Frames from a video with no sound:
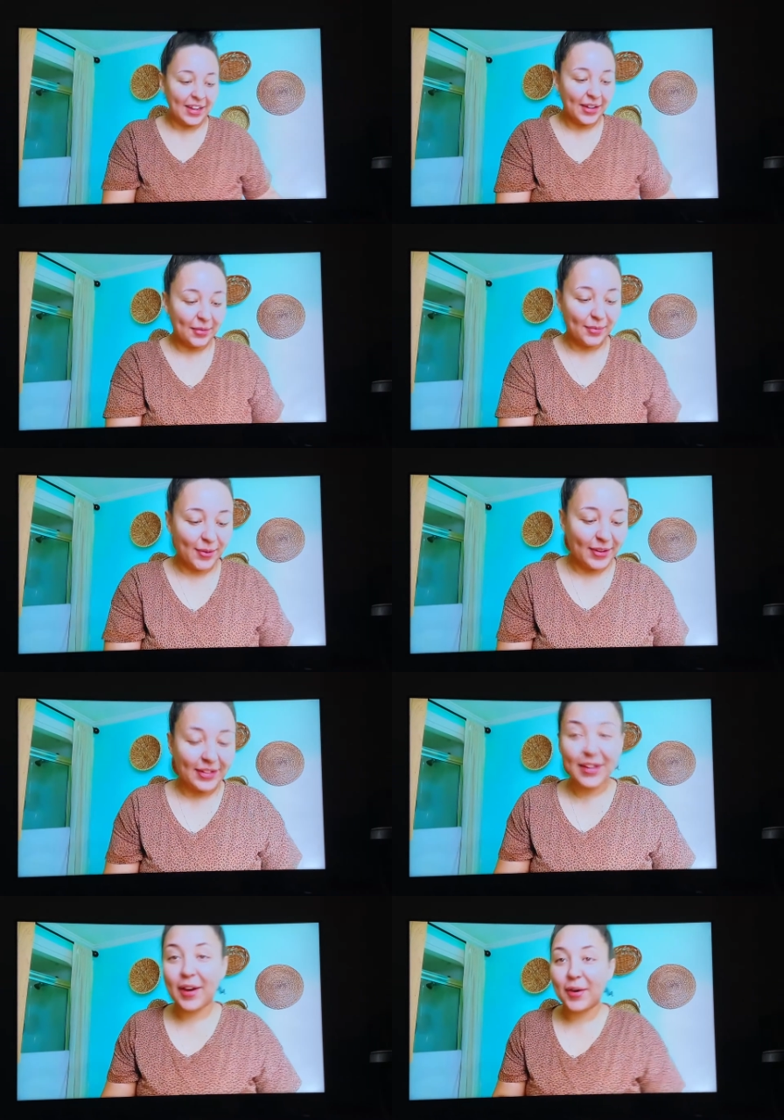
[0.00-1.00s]
and tell
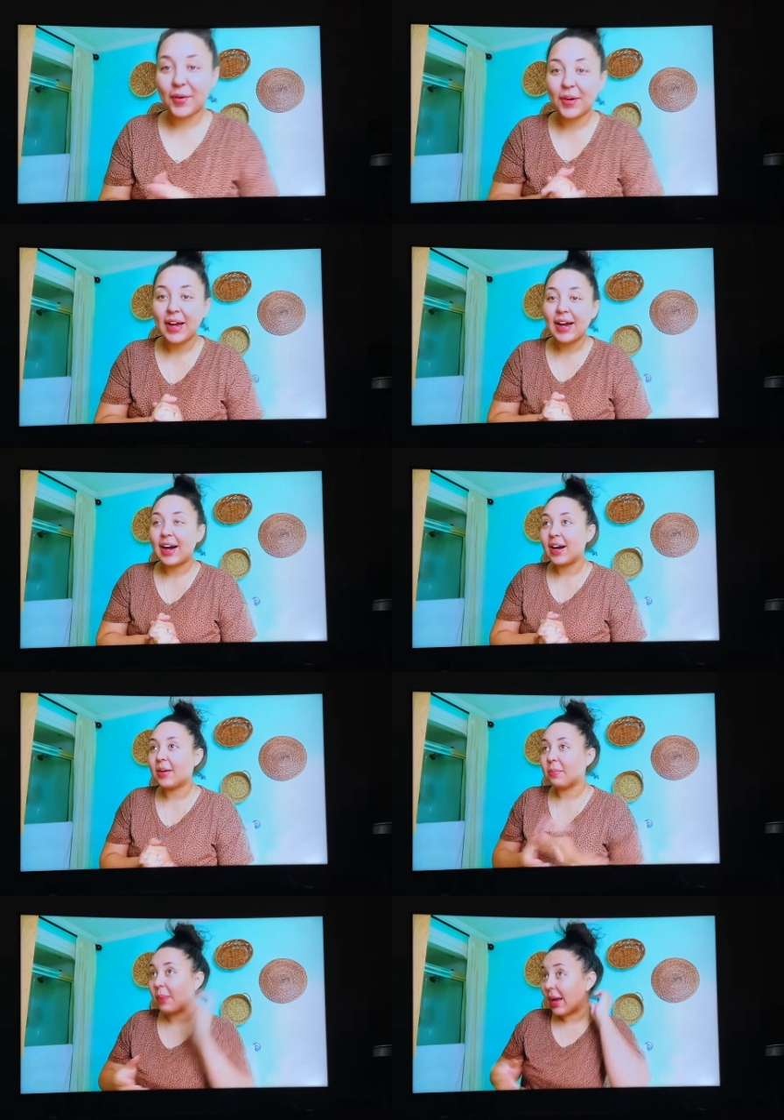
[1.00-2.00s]
her Life With
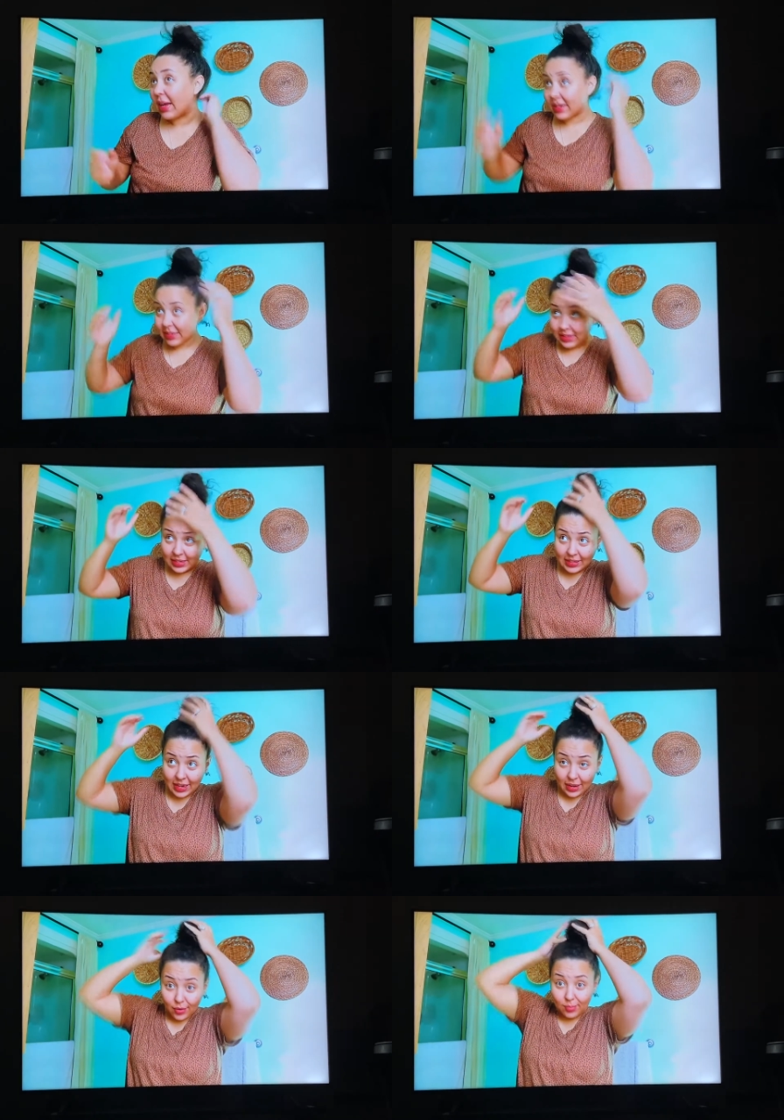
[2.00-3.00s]
Laketra sent you.
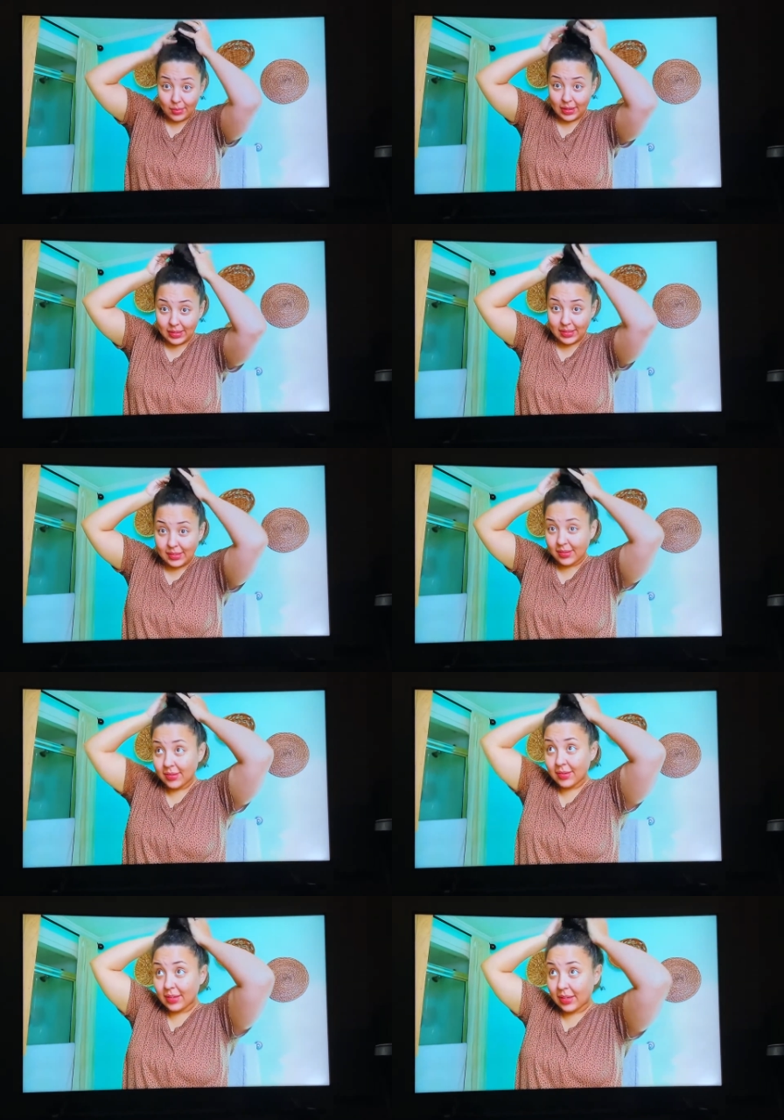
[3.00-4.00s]

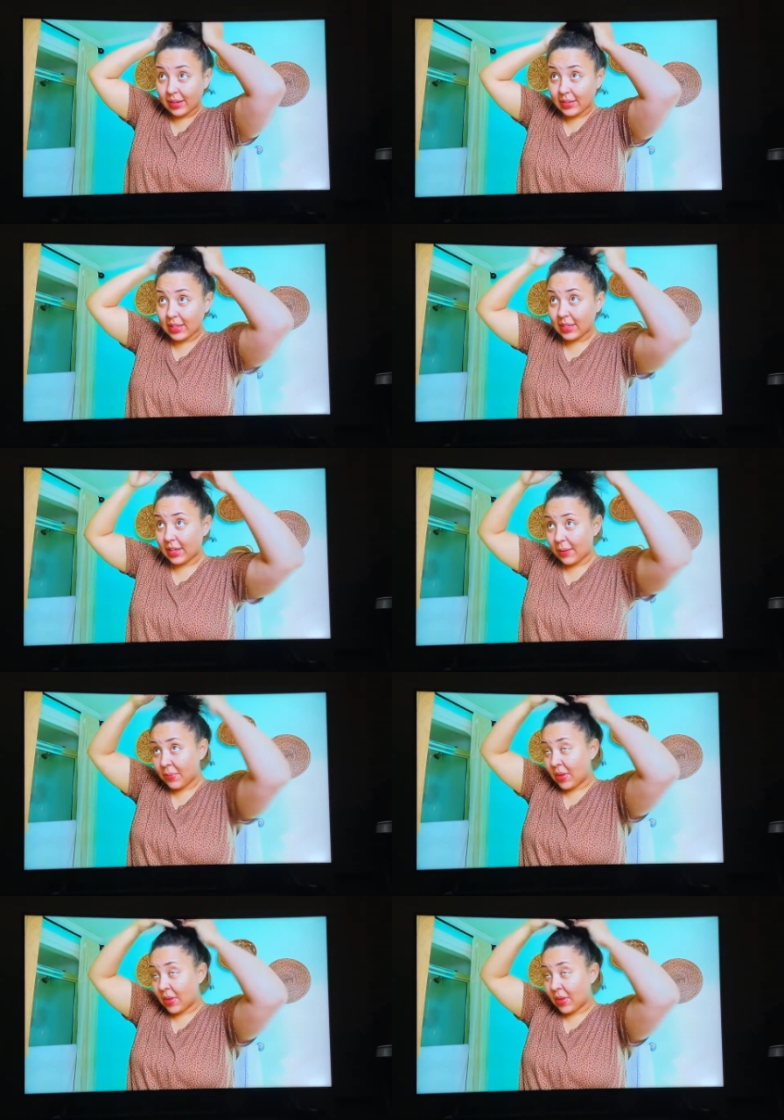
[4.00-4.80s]
I love her.